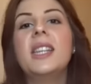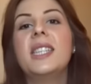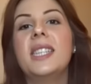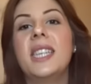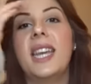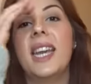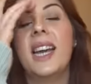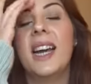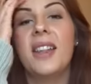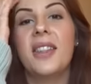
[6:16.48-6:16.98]

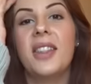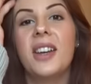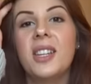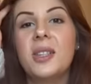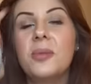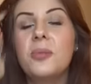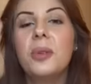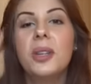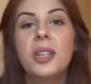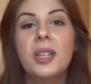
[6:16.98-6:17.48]
so yeah,
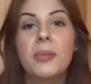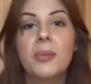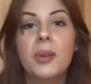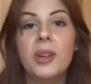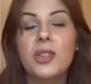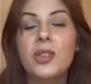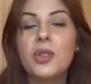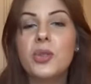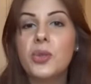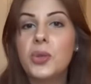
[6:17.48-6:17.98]
that's pretty
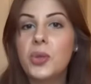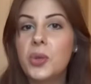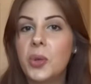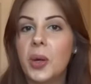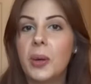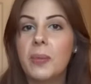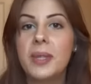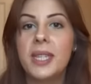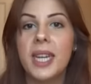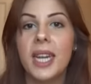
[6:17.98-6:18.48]
much all to
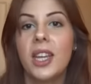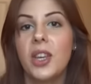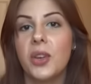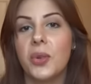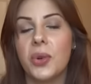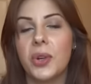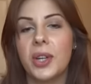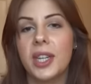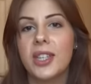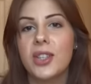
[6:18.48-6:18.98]
update
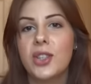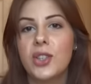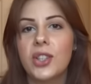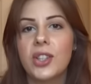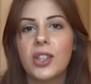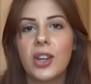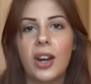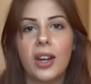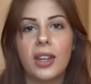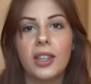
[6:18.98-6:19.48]
you on. It's
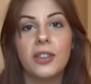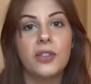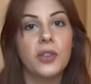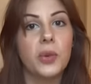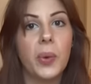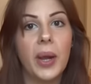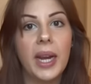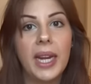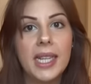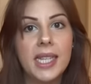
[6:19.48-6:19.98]
just kind of
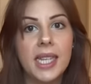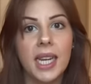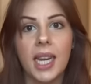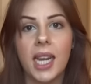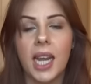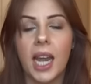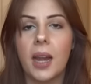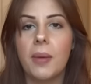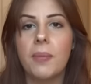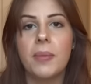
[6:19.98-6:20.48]
a
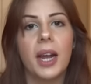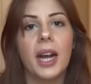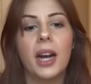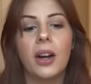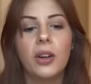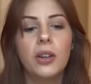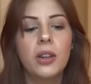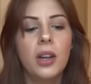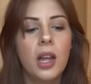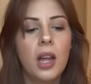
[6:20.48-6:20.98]
waiting game
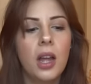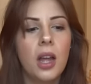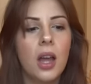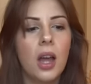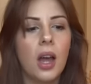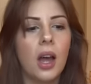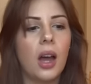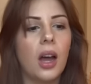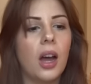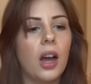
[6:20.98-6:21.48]
now.
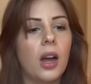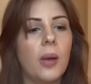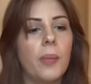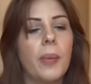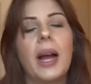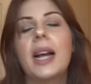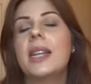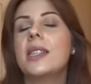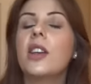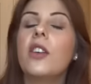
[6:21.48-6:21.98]

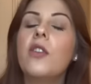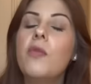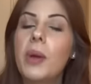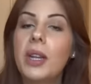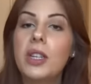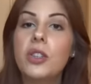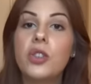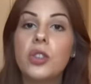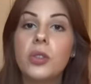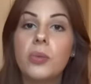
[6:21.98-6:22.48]
Um, as I've
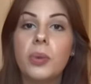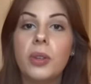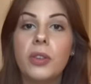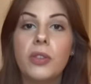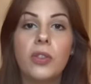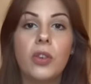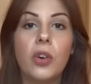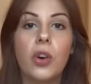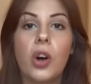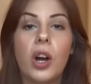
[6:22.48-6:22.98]
mentioned
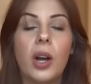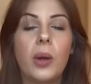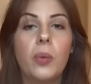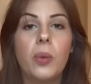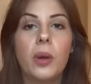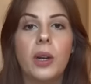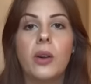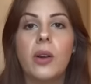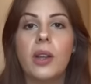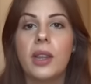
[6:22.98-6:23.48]
before, I
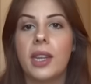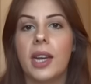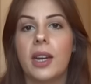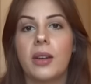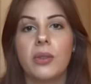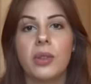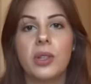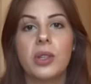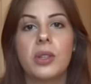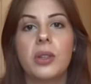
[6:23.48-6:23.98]
will
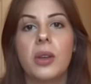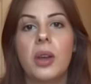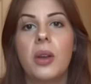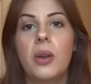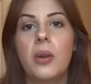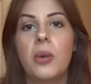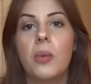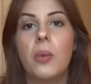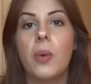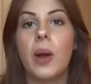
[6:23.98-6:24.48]
announce
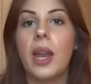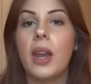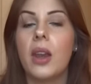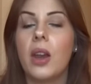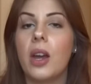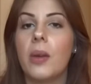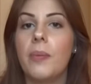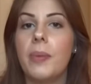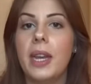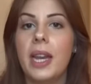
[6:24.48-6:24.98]
when
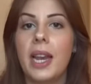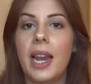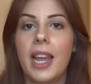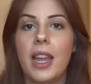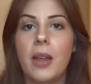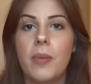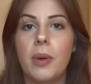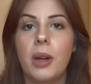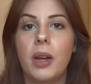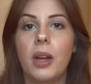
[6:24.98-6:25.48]
I'm in
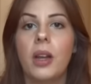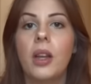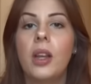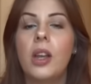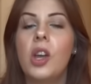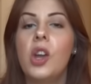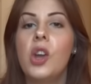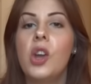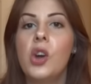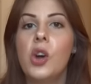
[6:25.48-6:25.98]
labour
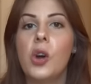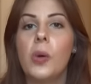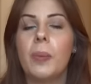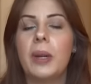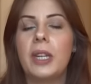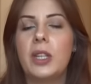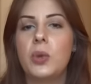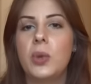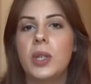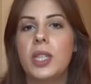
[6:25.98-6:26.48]
on
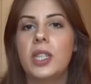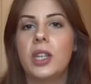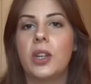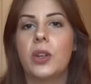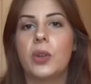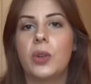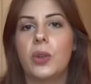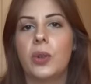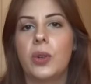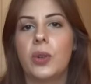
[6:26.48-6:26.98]
my
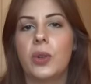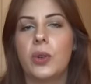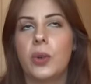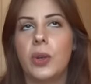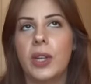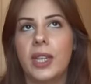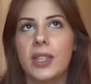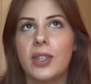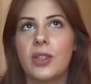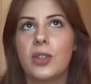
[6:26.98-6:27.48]
Twitter or
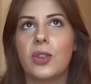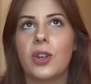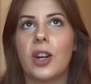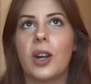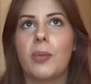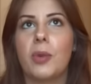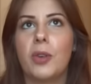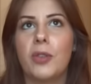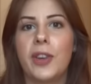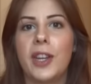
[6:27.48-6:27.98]

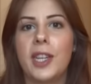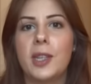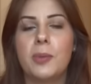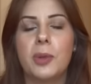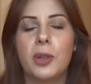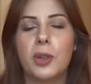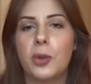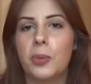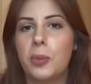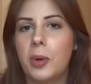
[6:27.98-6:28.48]
Instagram or
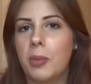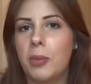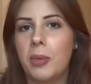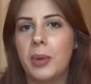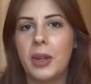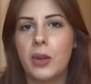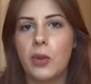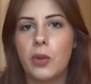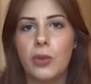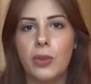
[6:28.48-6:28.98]
Facebook, or
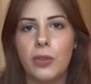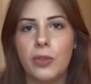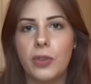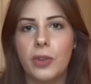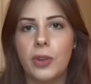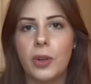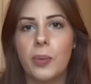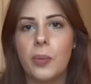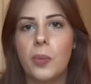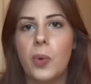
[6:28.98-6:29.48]
probably all of
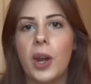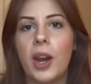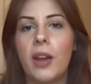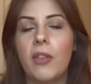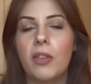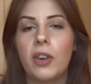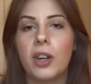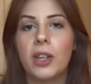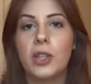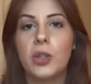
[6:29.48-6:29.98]
them.
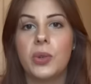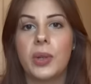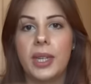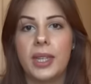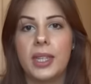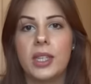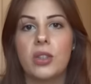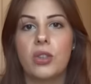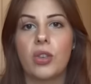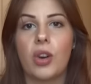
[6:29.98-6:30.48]
Whenever I do an
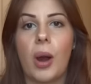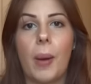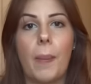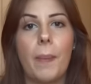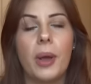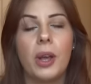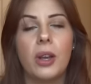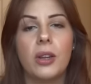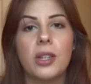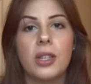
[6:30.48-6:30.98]

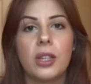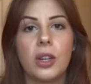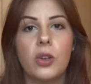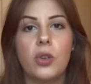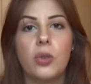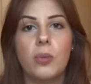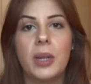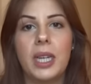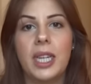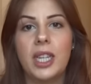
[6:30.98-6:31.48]
Instagram post, I
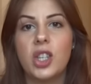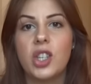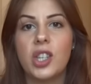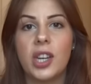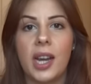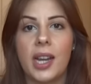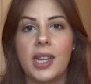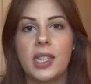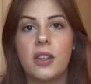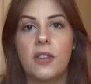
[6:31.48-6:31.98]
normally
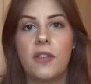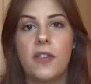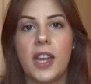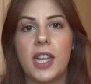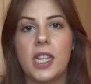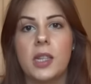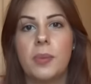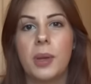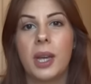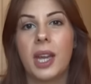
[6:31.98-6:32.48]
share to
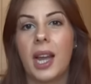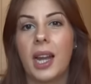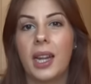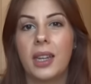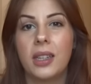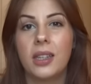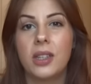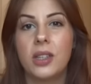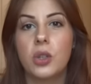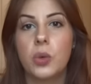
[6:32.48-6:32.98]
Facebook
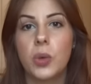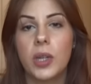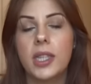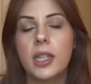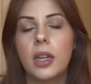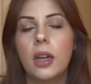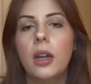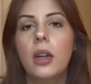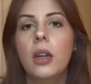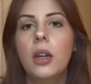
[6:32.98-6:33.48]
and
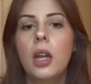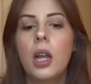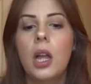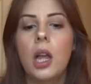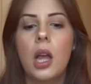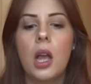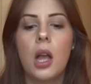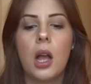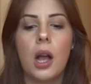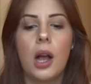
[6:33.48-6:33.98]
Twitter.
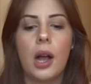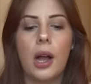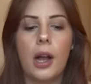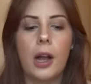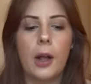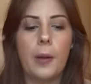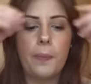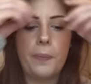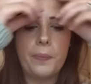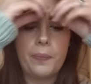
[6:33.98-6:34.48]

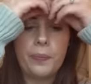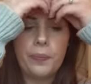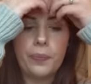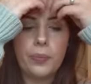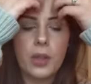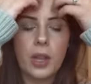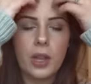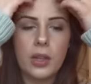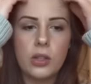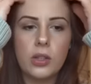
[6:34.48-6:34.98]
Um,
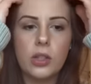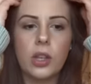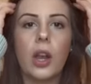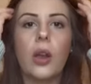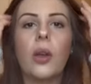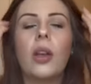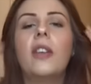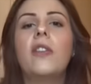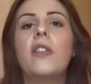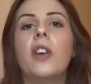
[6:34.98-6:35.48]
so
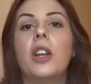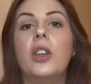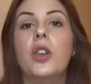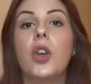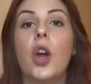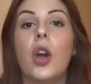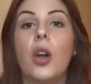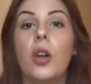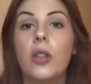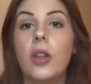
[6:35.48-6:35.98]
if I
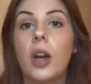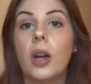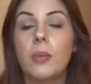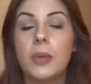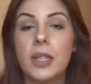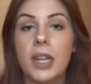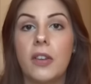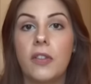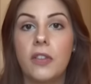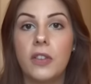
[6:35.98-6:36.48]
know that I'm
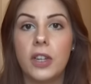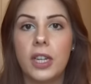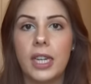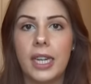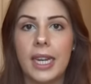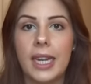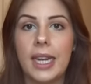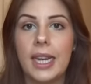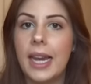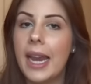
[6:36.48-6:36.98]

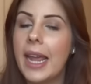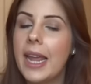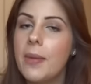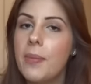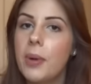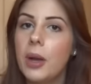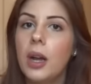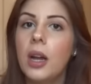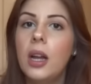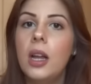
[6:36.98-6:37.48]
definitely in
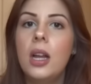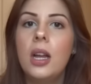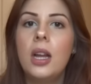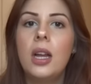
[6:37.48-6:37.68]
labour,